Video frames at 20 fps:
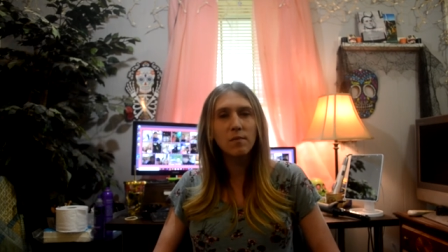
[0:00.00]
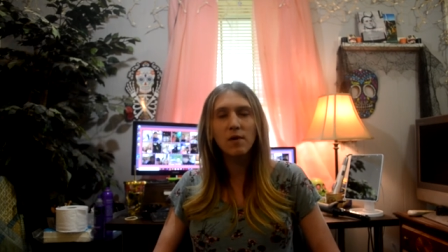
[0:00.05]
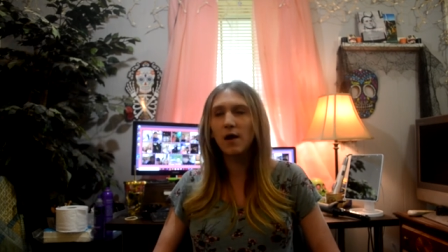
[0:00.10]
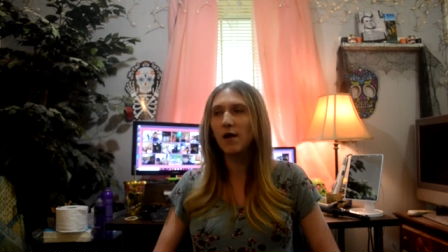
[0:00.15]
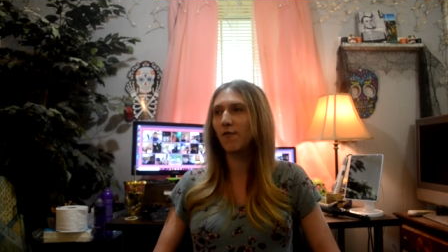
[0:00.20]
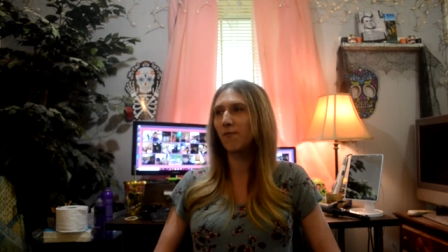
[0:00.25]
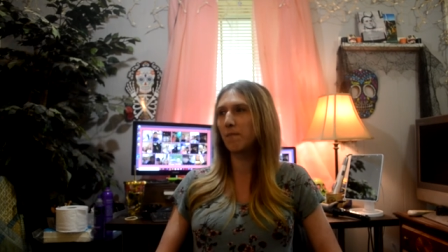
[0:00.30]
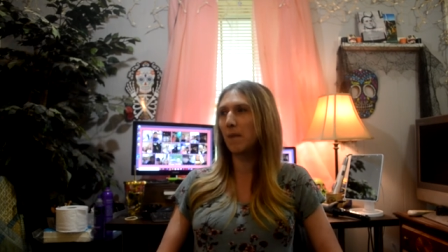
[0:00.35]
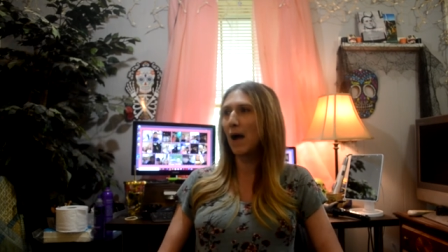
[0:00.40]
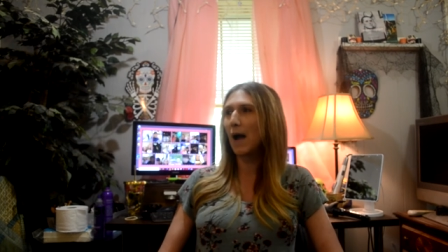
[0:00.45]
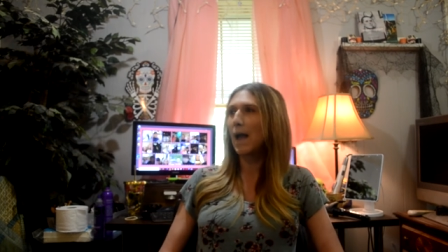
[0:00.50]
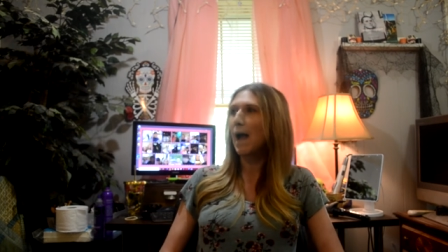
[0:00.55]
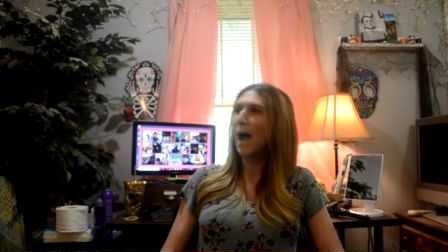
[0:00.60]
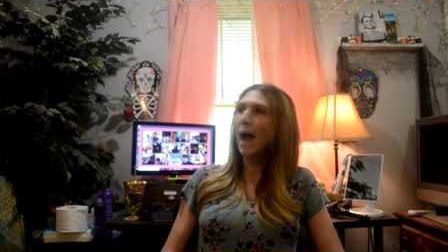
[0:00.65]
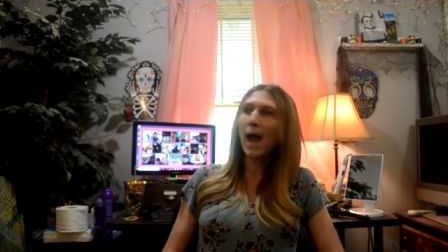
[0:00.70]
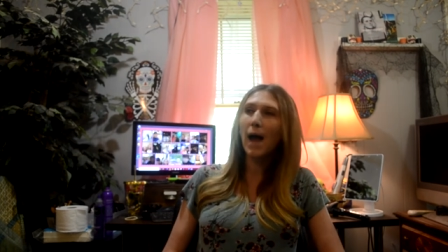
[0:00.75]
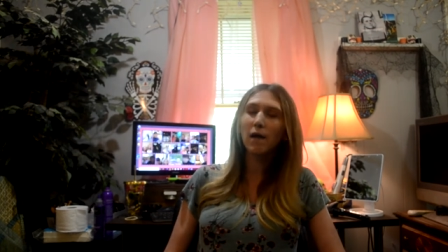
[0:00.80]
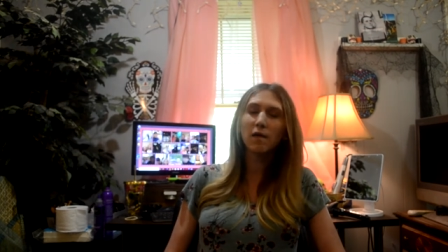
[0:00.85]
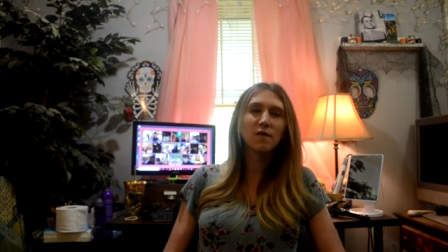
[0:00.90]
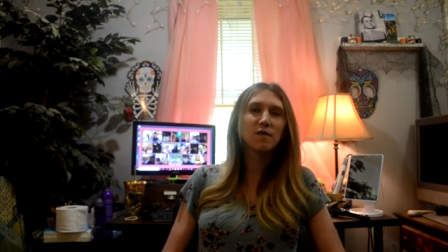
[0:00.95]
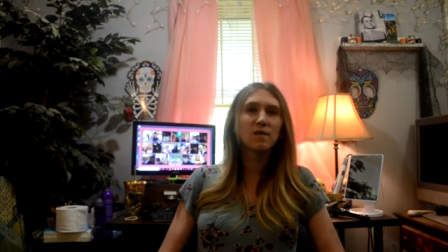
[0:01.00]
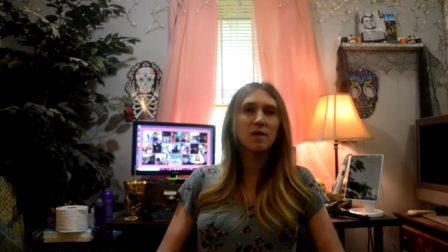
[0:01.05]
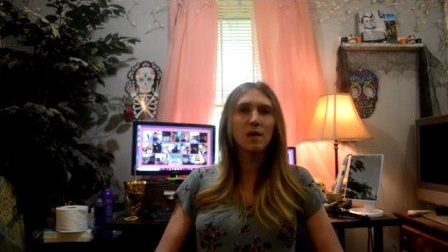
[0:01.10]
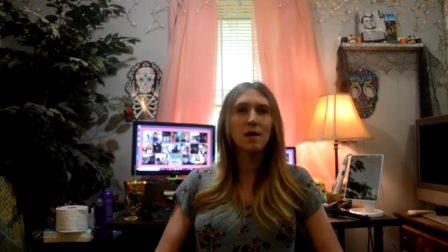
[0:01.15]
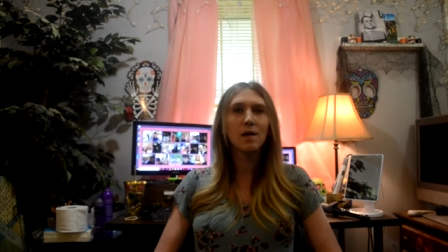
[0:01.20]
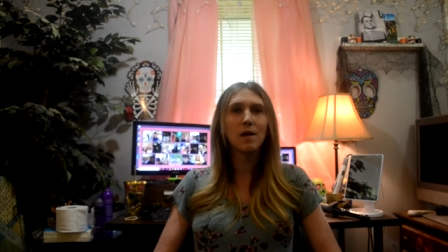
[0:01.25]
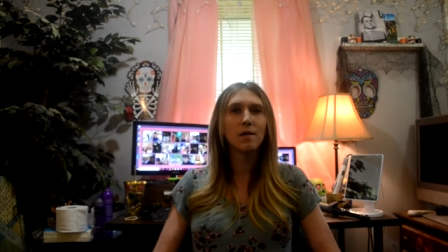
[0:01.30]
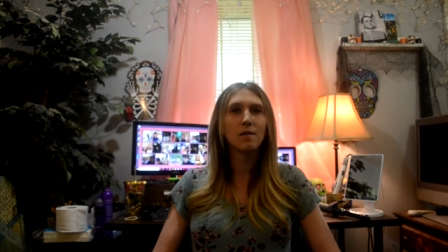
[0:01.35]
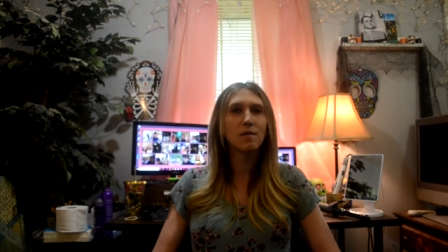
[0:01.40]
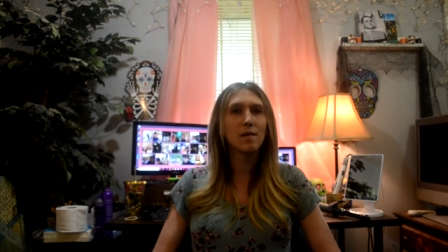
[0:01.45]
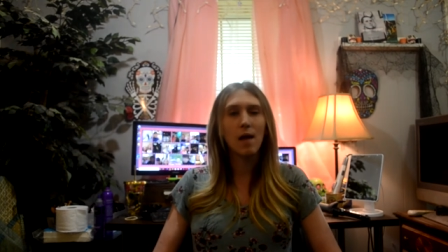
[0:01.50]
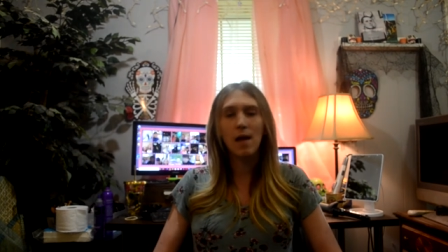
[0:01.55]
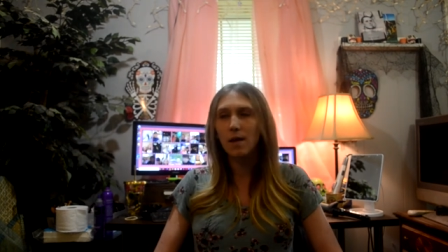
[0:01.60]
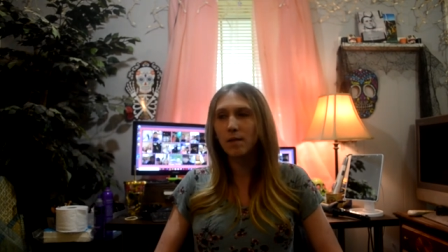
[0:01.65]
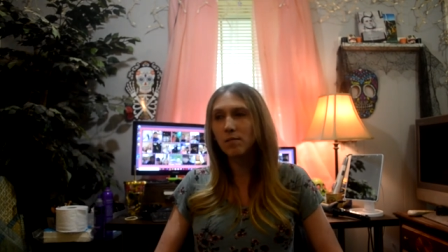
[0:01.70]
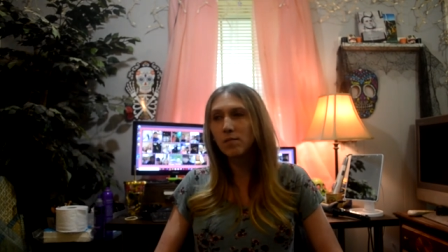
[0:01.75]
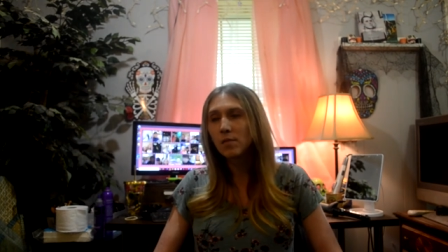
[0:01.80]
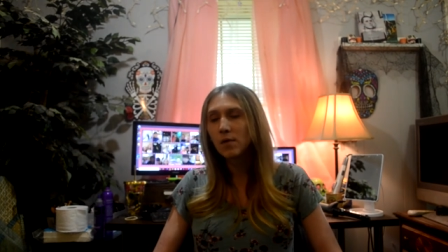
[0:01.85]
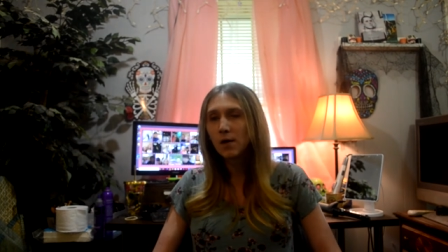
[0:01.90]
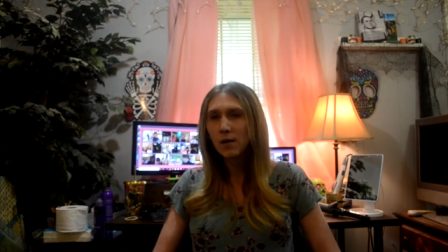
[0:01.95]
of my accent
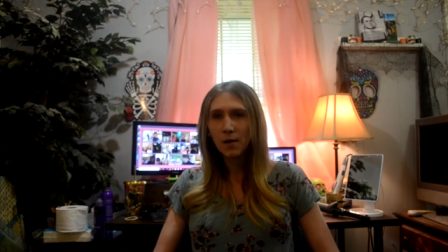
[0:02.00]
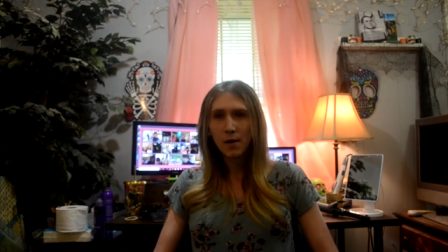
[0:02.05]
and,